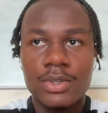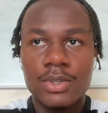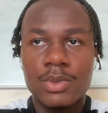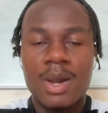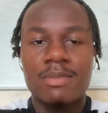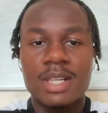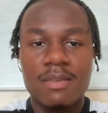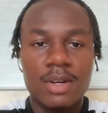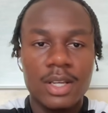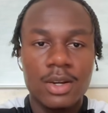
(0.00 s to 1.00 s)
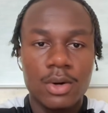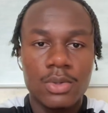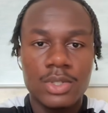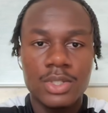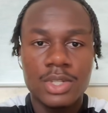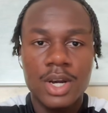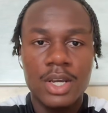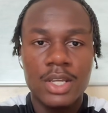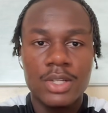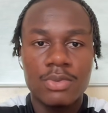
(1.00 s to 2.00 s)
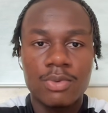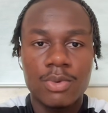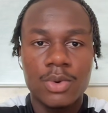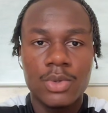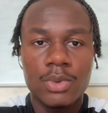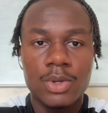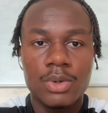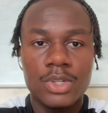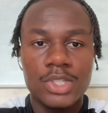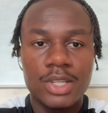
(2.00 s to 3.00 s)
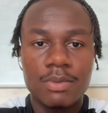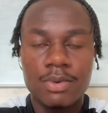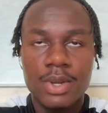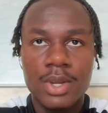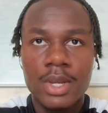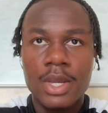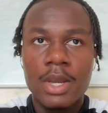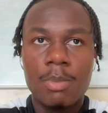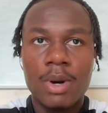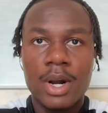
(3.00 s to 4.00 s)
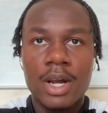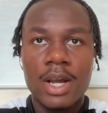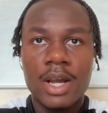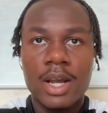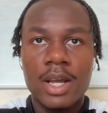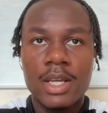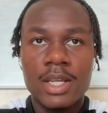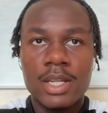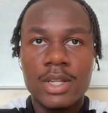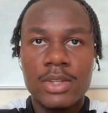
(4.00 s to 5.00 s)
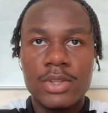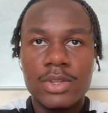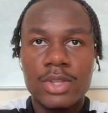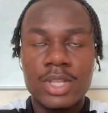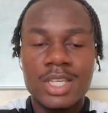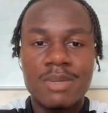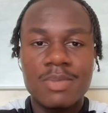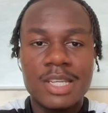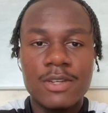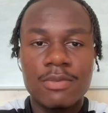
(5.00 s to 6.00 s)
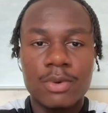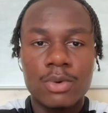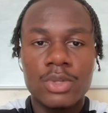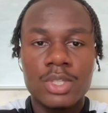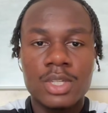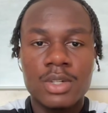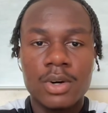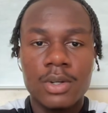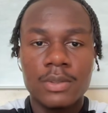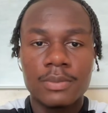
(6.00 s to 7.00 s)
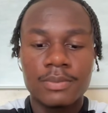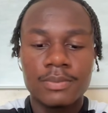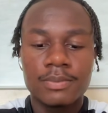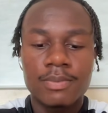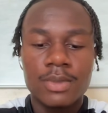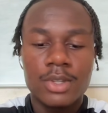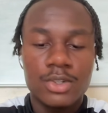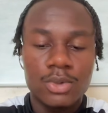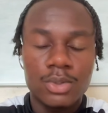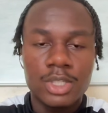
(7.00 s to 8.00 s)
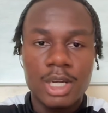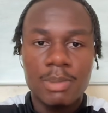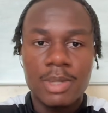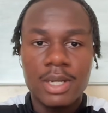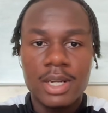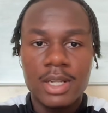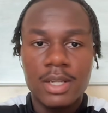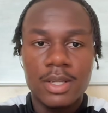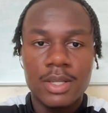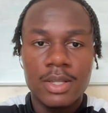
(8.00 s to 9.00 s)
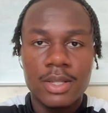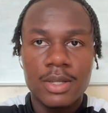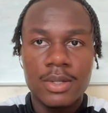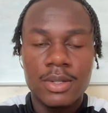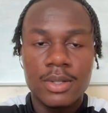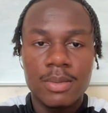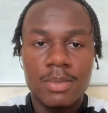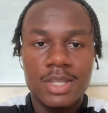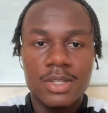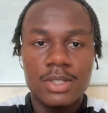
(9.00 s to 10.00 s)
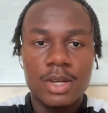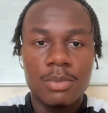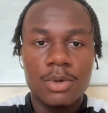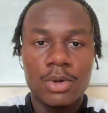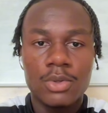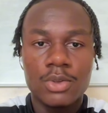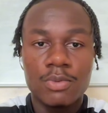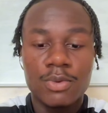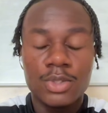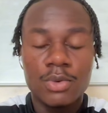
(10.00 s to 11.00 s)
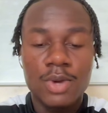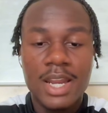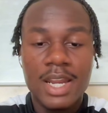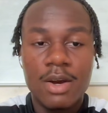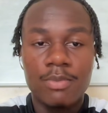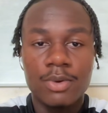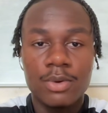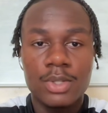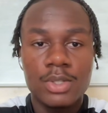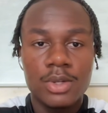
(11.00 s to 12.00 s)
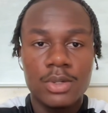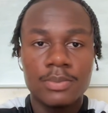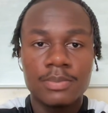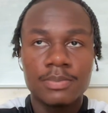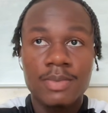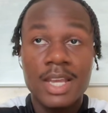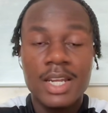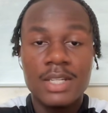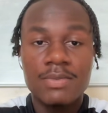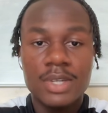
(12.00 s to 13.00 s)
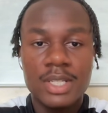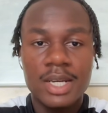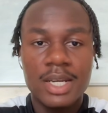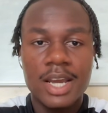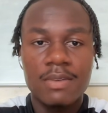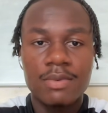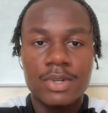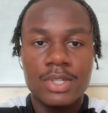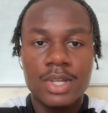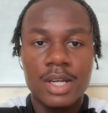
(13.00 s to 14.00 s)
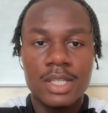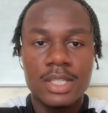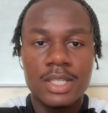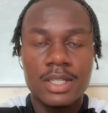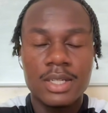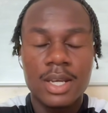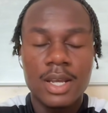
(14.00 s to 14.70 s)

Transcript: you have to have clear goals and targets for what you want to achieve, but the immediate focus is on the short term and the the immediate term goals. So right now I'm focusing on getting as fit as I can for the start of the season.